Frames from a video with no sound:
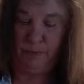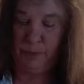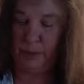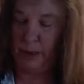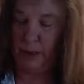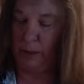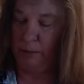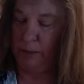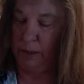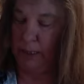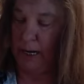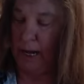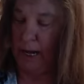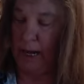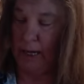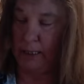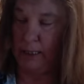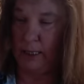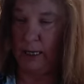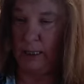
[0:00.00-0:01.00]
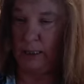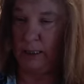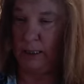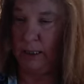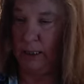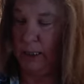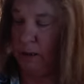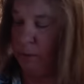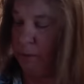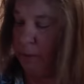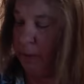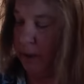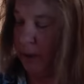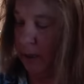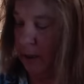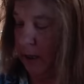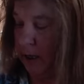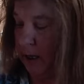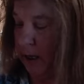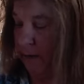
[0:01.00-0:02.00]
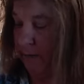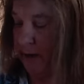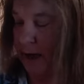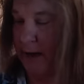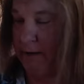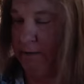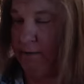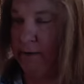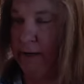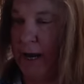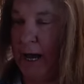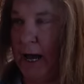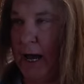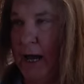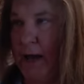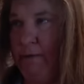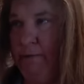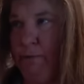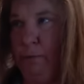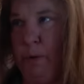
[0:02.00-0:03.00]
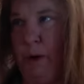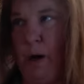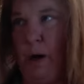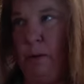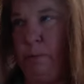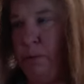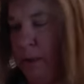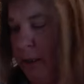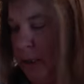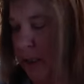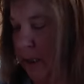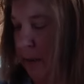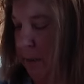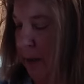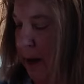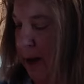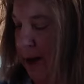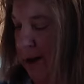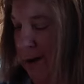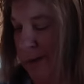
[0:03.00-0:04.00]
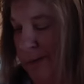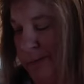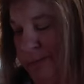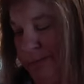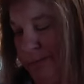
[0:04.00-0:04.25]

I'm going to add a little bit of half and half, probably about,